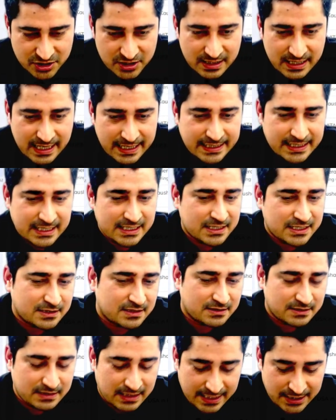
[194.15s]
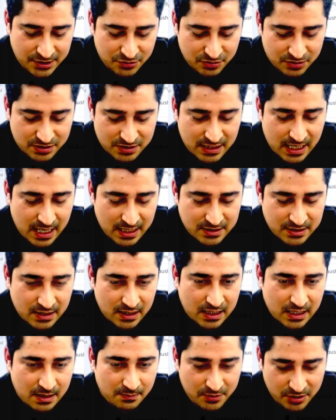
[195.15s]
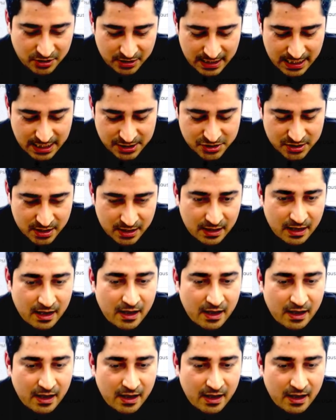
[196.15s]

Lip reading: I can try to start a communication